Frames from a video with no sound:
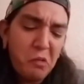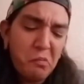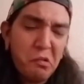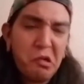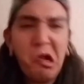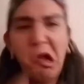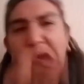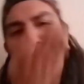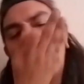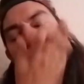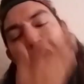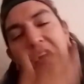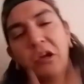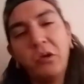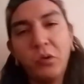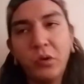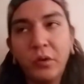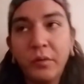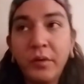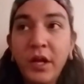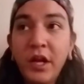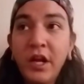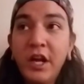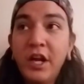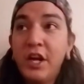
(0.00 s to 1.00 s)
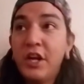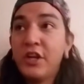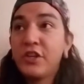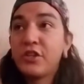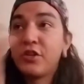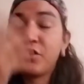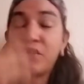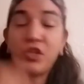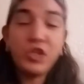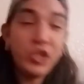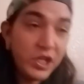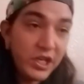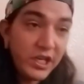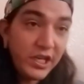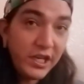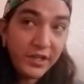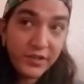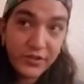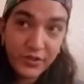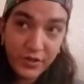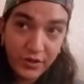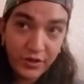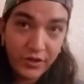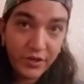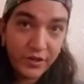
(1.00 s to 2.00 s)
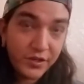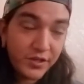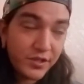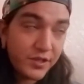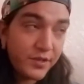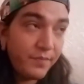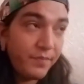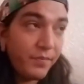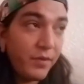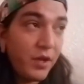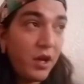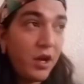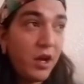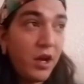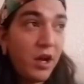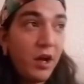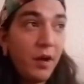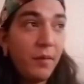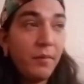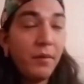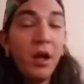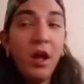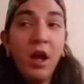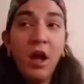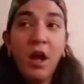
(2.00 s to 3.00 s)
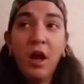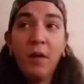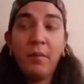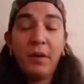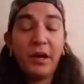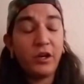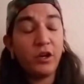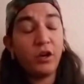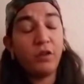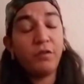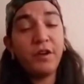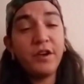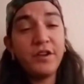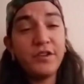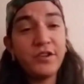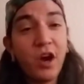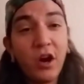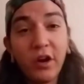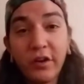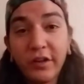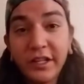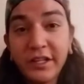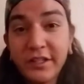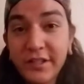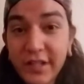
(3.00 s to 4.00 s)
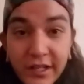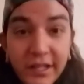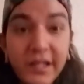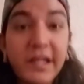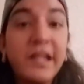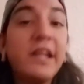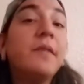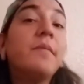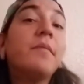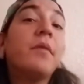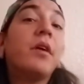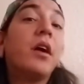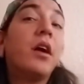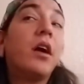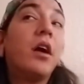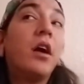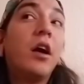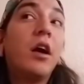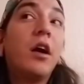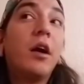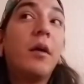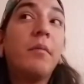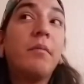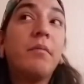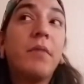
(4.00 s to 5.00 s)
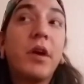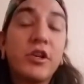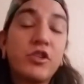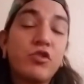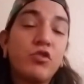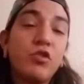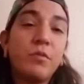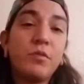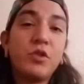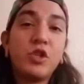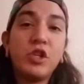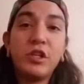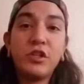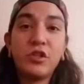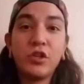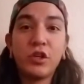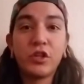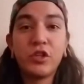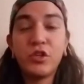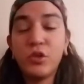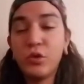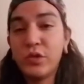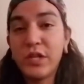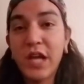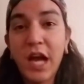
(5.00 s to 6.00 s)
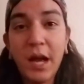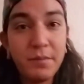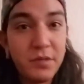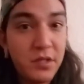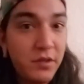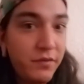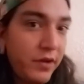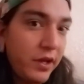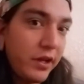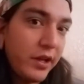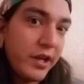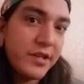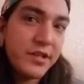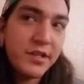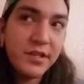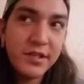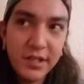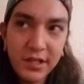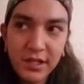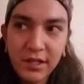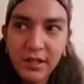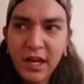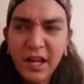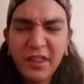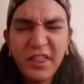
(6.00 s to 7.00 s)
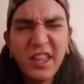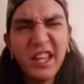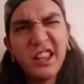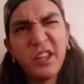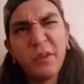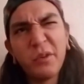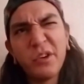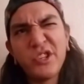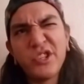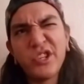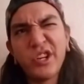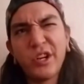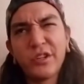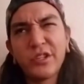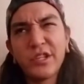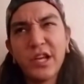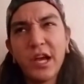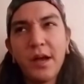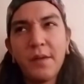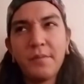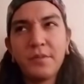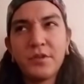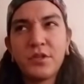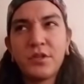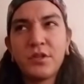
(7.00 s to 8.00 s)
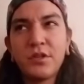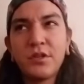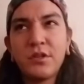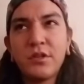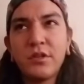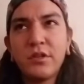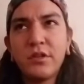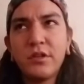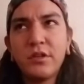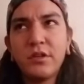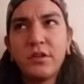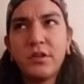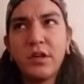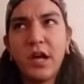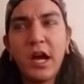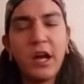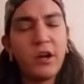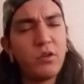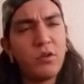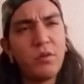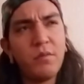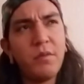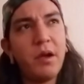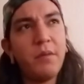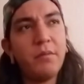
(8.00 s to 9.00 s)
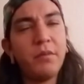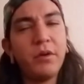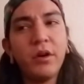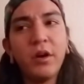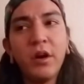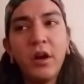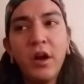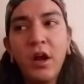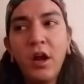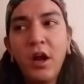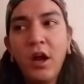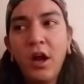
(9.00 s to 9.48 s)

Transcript: I'm like, okay, cool. So she eats hers. Um, my girlfriend, Darling, didn't eat um, mushrooms. She took two tabs of LSD. I think they were gel tabs. I don't remember.